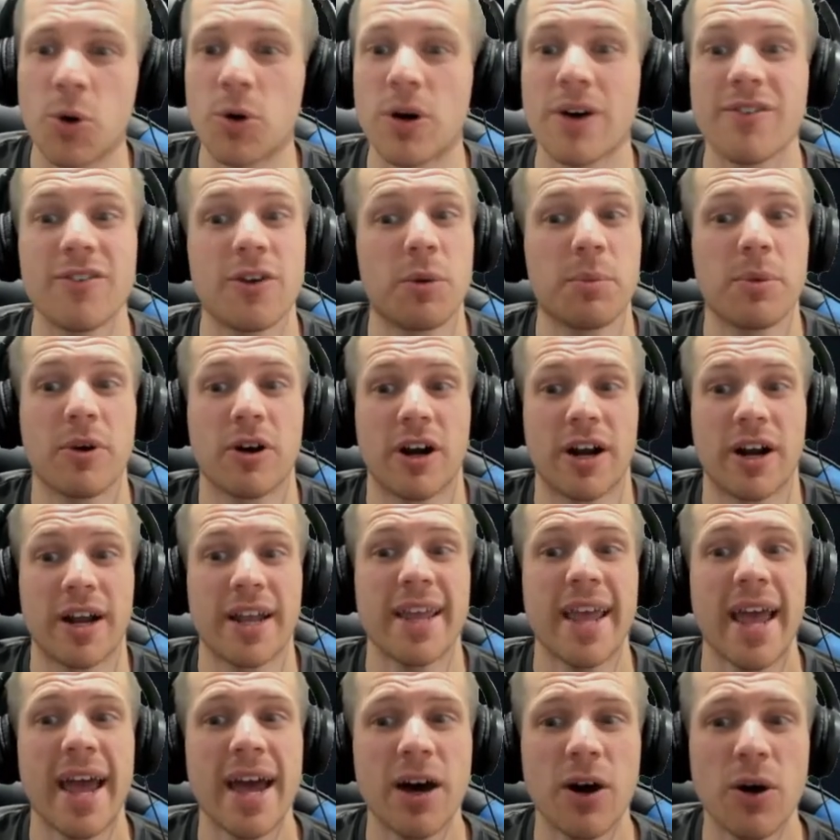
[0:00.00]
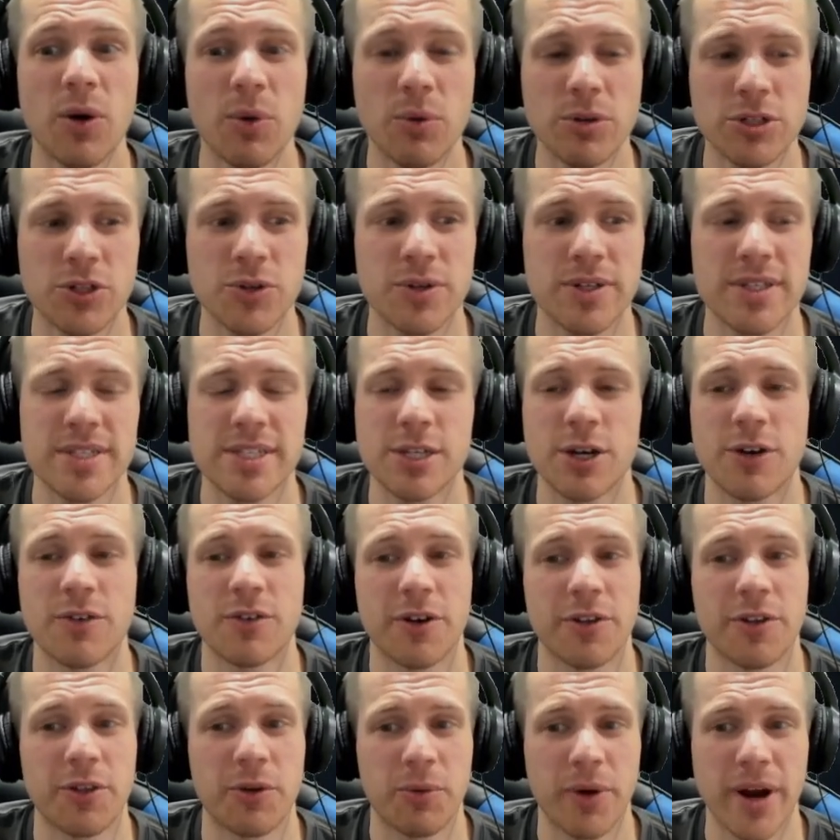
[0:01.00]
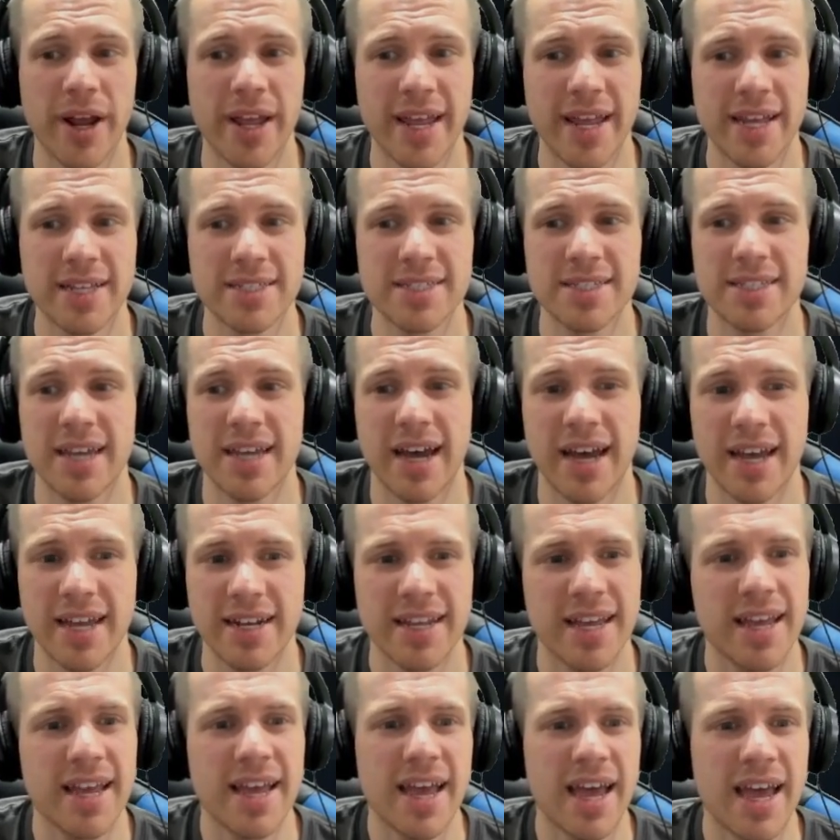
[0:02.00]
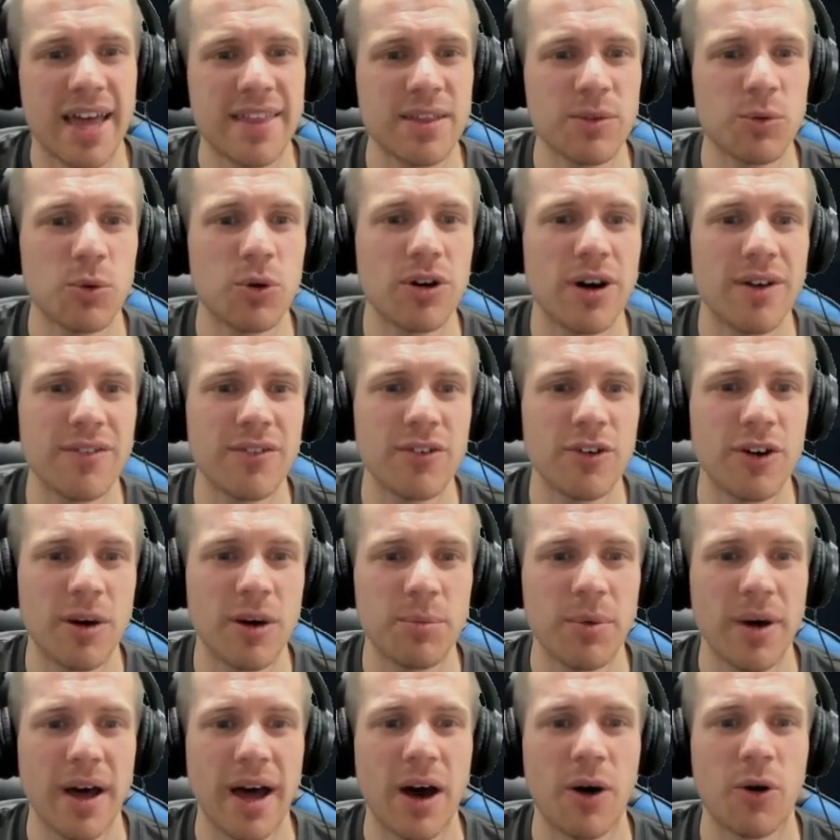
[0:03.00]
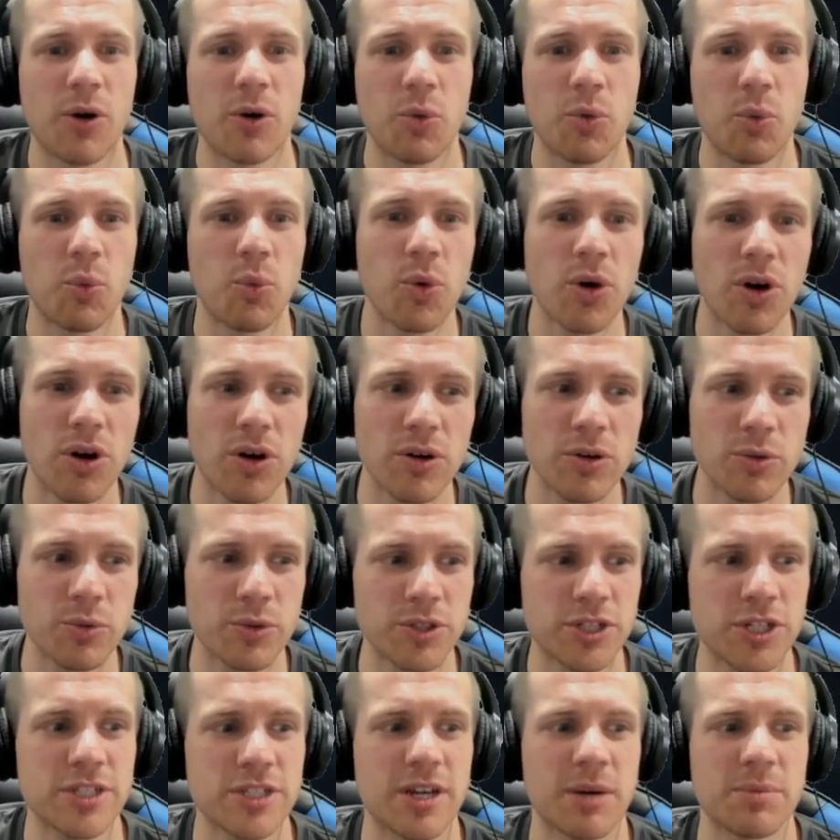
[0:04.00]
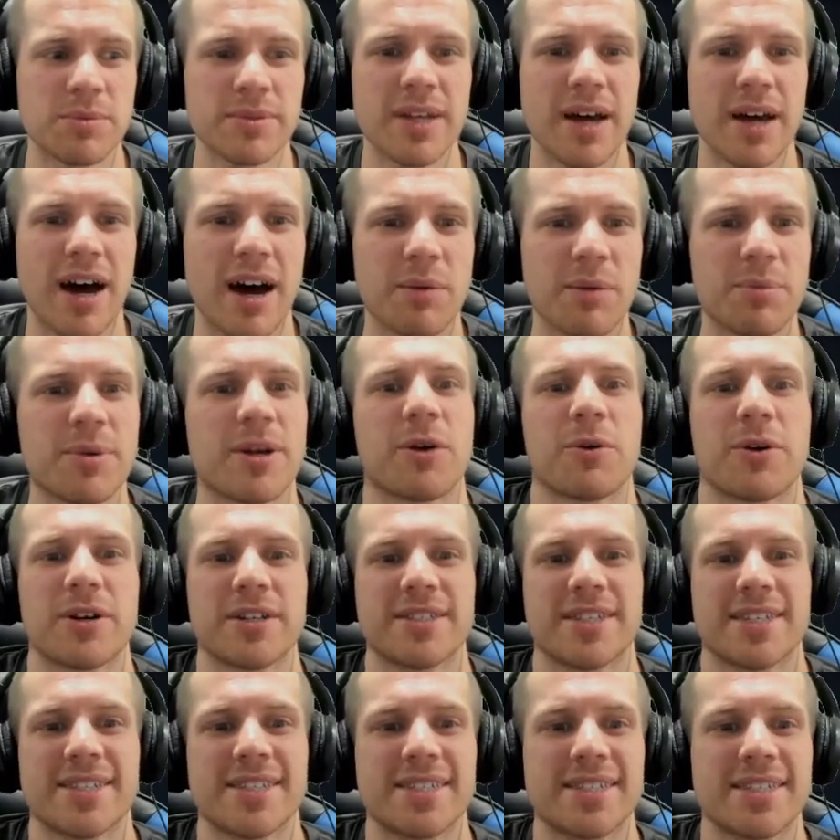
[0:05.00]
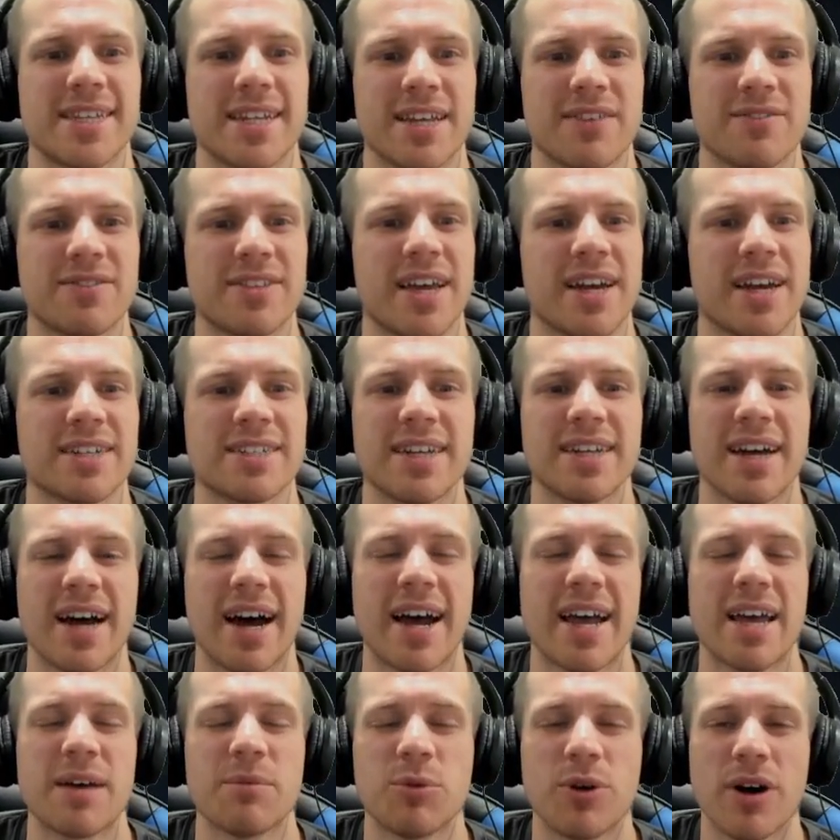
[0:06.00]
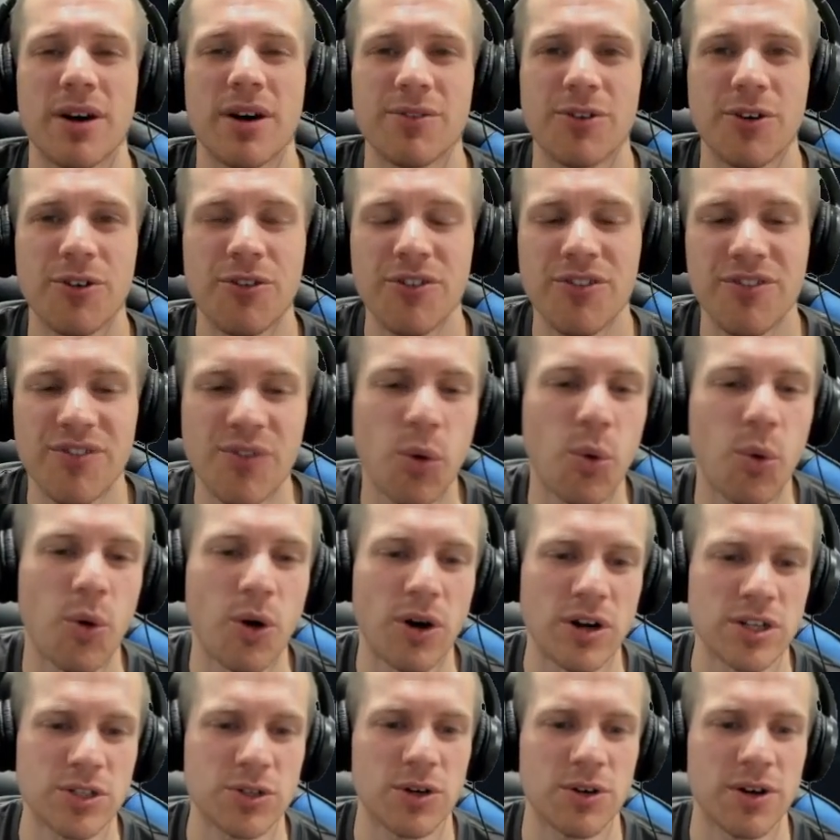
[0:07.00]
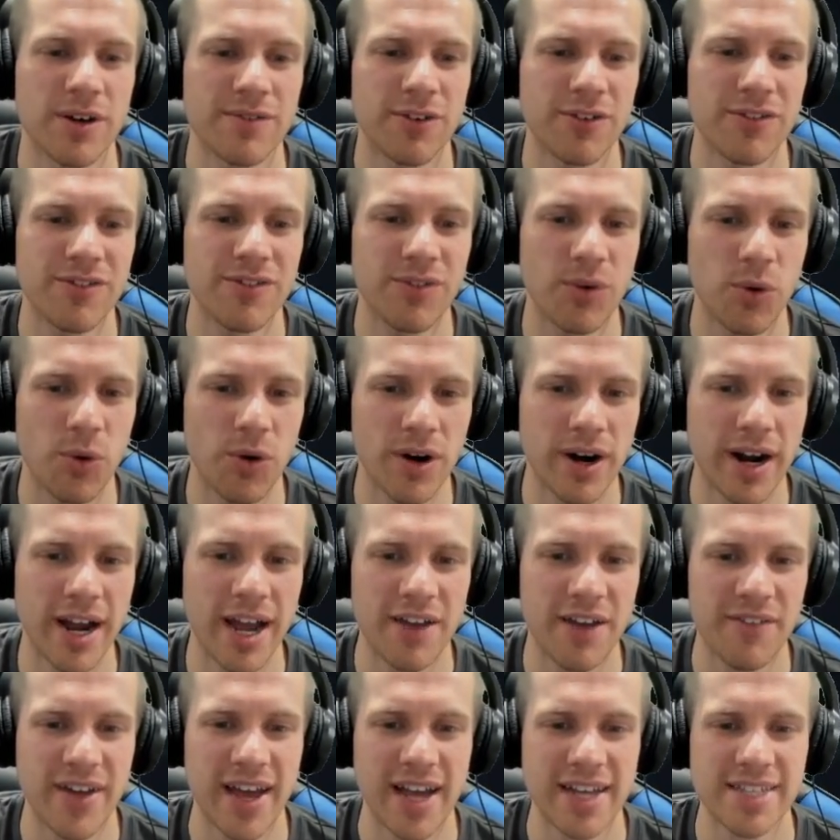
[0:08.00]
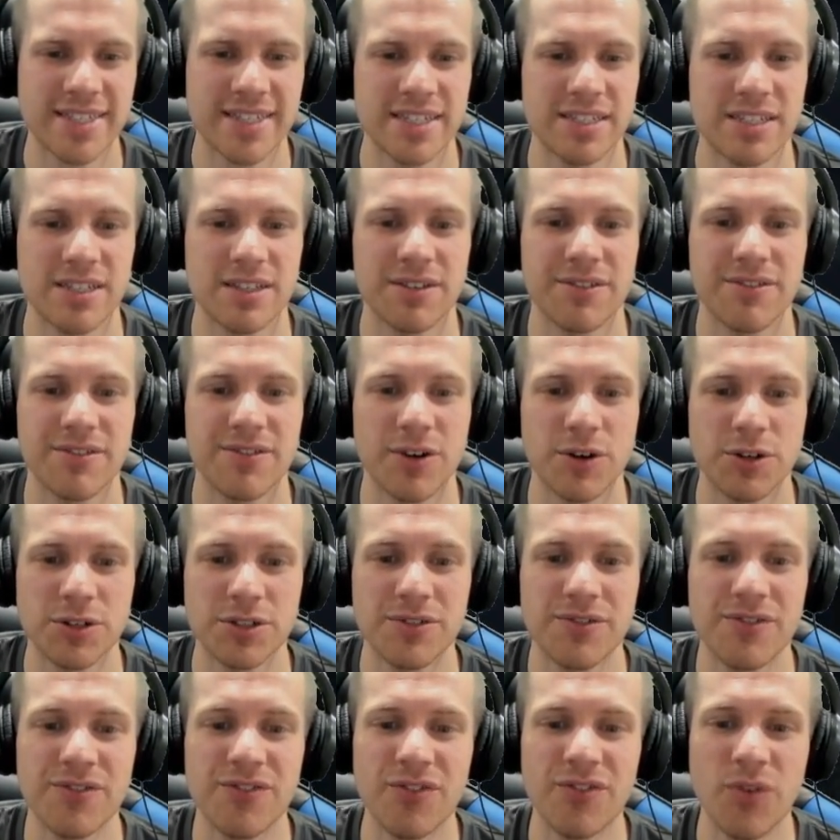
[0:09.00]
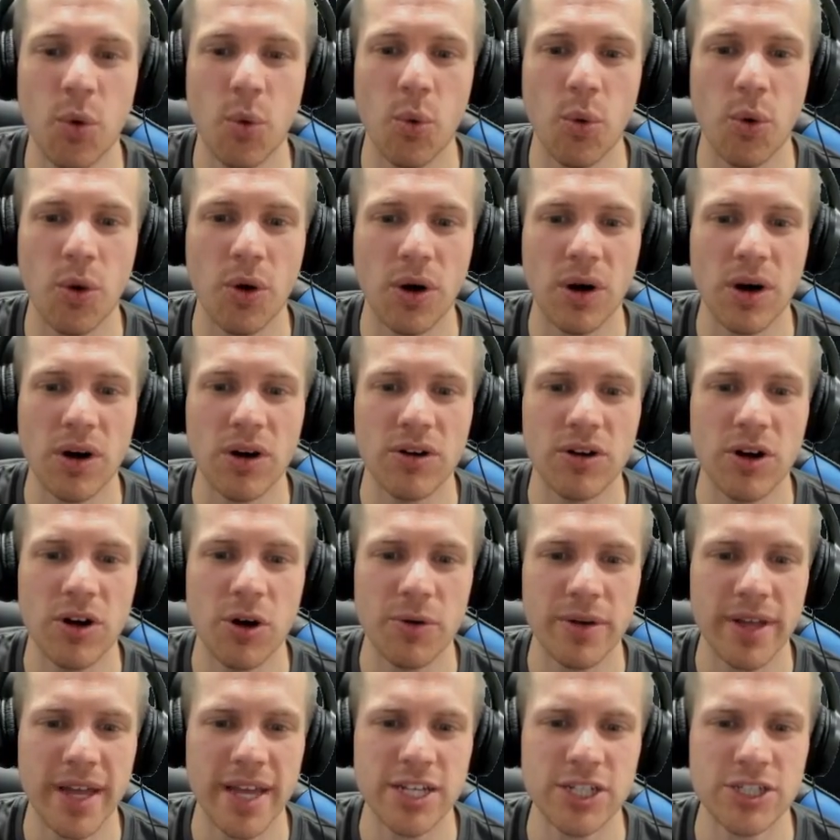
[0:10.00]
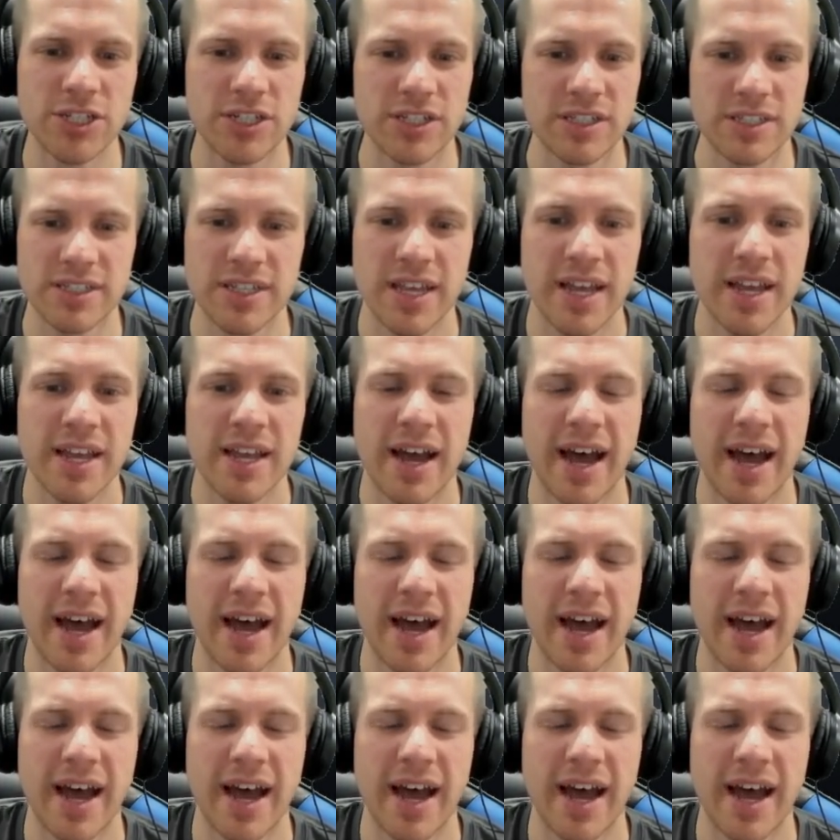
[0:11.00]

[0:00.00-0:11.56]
level up our account, which you can see over on the right-hand side, and then we'll level up our world, which is up top here where it says City of Tecta. I am level 4. So level 4, I have access to the first 4 locations.